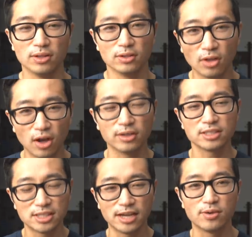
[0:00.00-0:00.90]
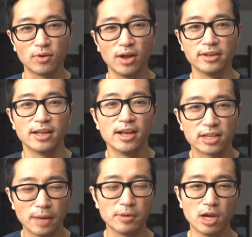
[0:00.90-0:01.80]
long steady run
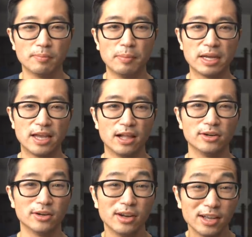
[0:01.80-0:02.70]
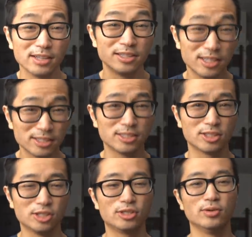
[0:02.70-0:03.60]
coming up on my calendar, this
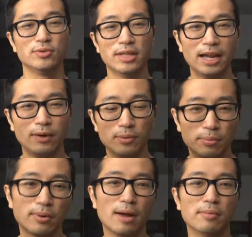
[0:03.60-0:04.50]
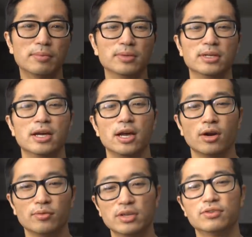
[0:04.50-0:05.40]
is the shoe that I would probably
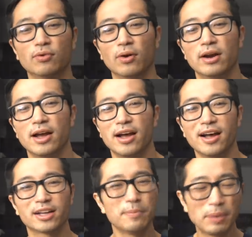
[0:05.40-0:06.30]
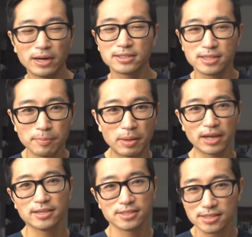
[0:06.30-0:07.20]
reach for. Compared to the
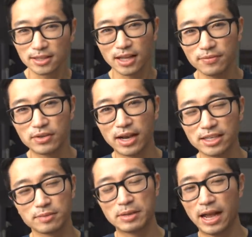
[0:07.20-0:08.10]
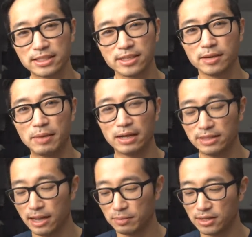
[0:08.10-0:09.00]
Pegasus, a lot of you guys have been asking about
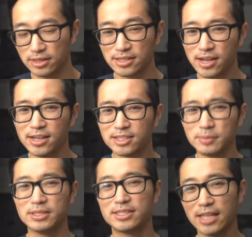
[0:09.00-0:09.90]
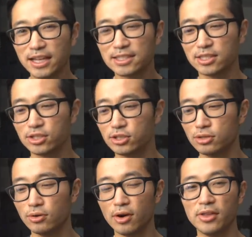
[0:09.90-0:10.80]
that because some of the stats of this
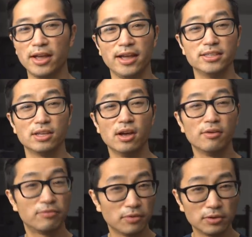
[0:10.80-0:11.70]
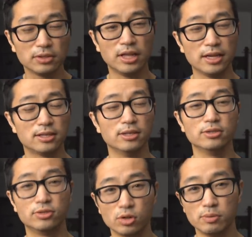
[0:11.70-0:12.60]
shoe are that it has full length
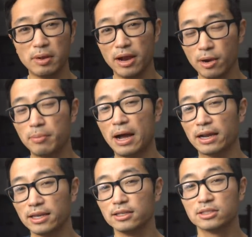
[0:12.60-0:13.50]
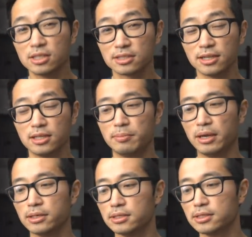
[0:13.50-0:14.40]
Zoom air pocket, just like the
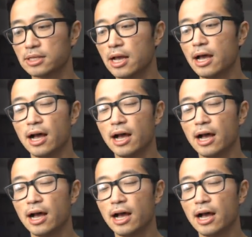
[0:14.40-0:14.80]
Pegasus.